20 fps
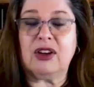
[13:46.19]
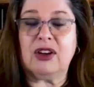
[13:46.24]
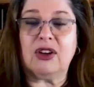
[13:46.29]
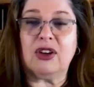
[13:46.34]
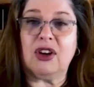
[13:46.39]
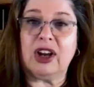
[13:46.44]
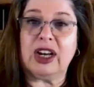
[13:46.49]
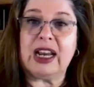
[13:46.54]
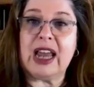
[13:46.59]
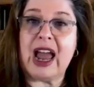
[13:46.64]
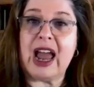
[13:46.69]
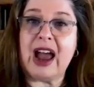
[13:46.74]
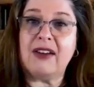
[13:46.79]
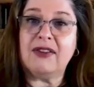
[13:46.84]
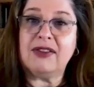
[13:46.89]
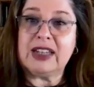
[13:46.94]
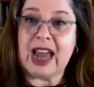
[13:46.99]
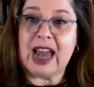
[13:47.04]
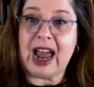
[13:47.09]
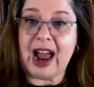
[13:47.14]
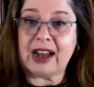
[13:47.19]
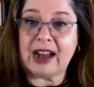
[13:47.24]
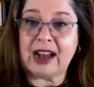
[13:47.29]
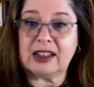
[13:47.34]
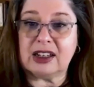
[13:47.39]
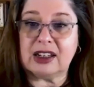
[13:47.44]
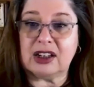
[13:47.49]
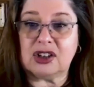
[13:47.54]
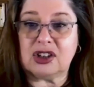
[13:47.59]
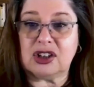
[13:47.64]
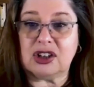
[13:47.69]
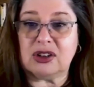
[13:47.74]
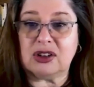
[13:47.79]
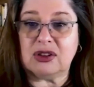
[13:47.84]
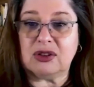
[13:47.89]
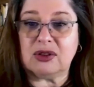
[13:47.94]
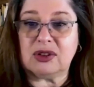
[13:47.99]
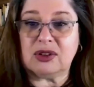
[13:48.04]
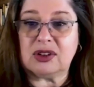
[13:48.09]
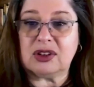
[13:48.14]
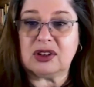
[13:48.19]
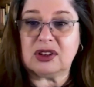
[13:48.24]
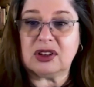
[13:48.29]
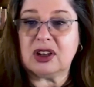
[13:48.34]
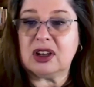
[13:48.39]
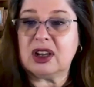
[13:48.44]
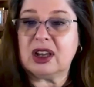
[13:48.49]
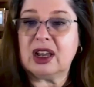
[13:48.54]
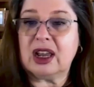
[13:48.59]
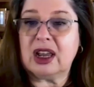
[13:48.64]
They're going to have tax issues,